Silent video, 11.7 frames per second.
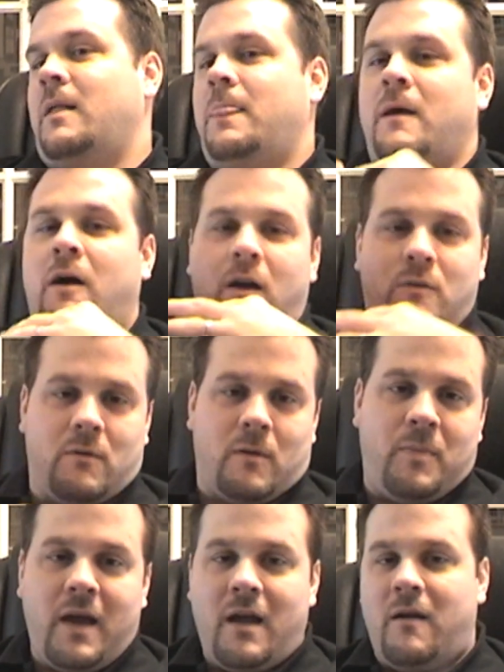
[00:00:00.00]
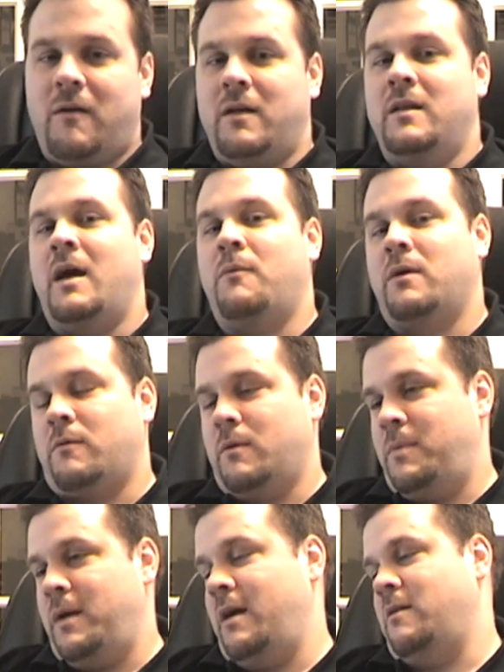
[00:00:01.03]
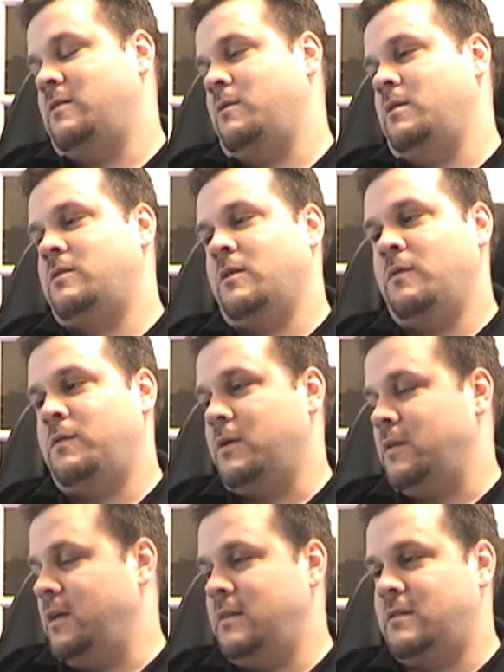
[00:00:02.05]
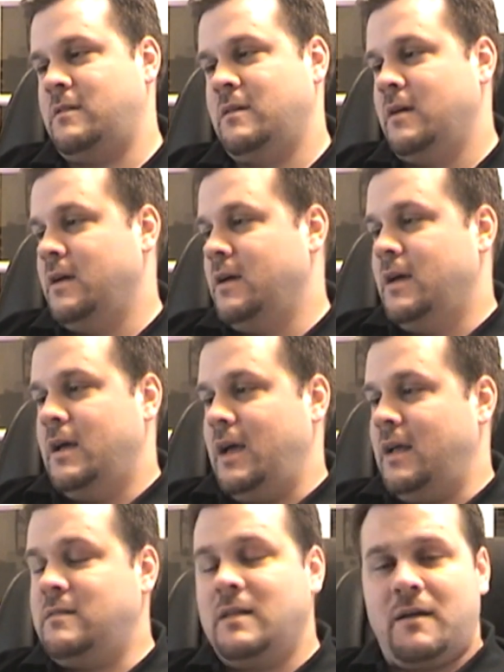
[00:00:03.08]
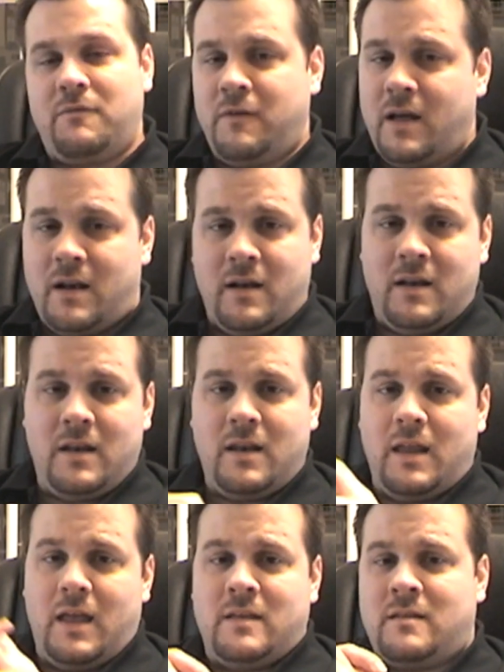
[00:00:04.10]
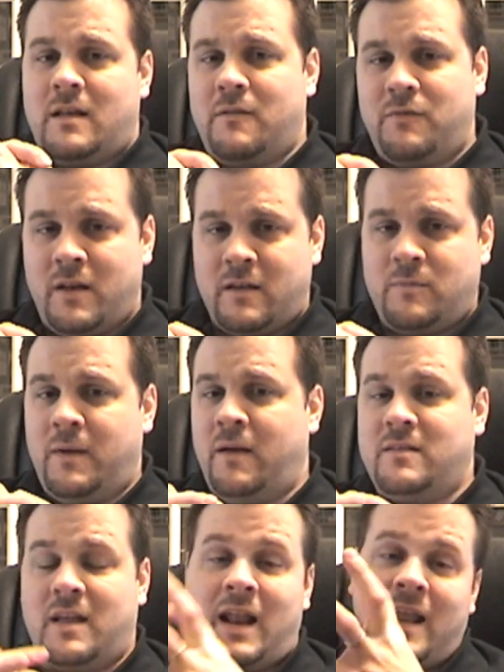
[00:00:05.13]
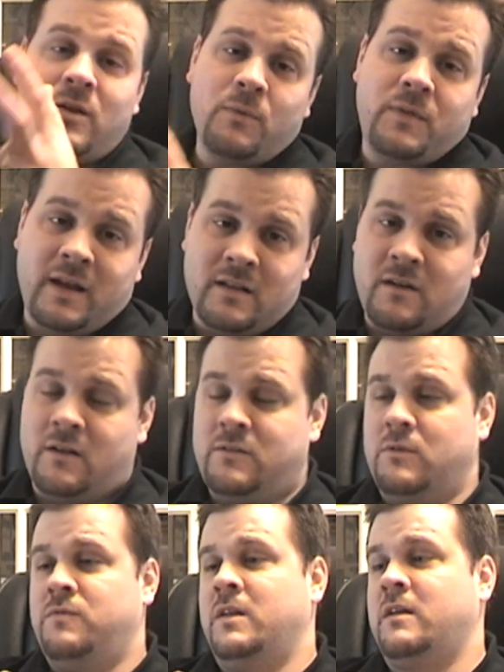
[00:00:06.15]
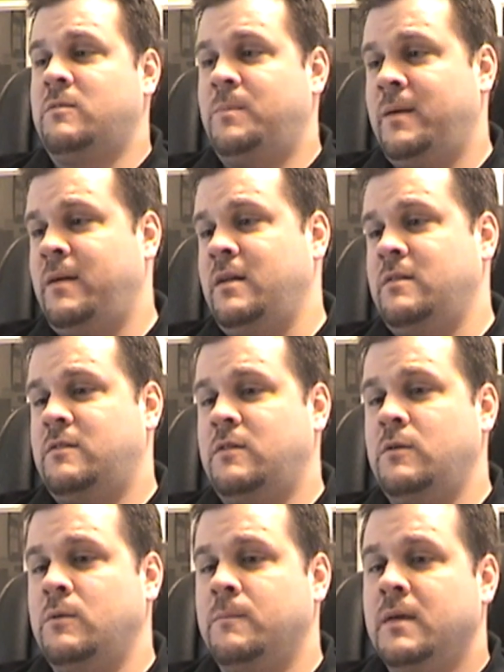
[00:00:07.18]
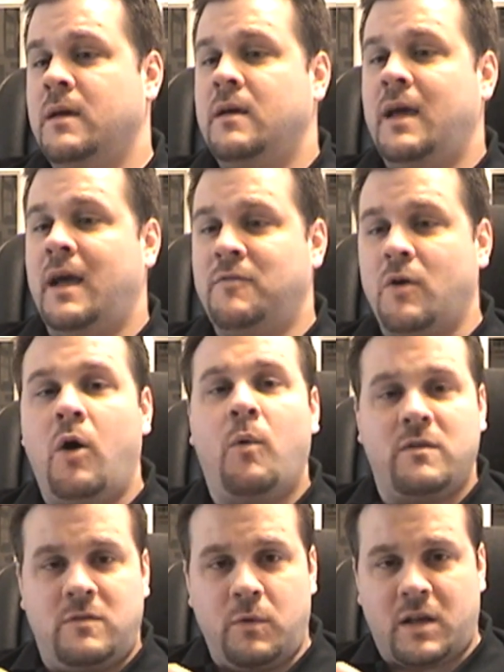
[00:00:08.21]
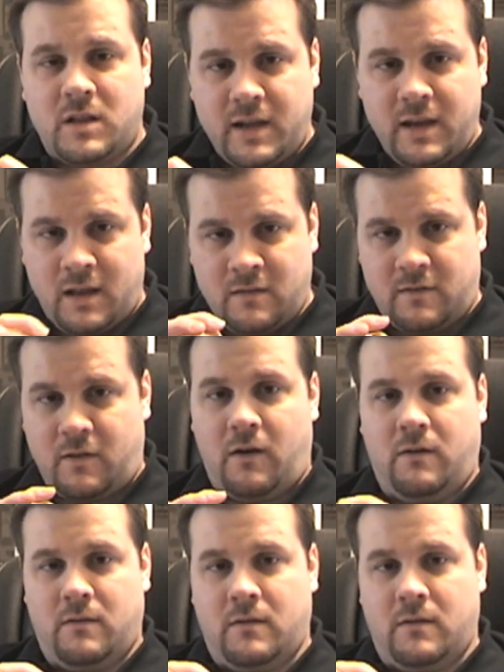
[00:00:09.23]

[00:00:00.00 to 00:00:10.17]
hardware repair and network repair, so on and so forth. It's not fun, and it's not a fun experience, and I don't think it's also a fun experience to have to always do a clean install.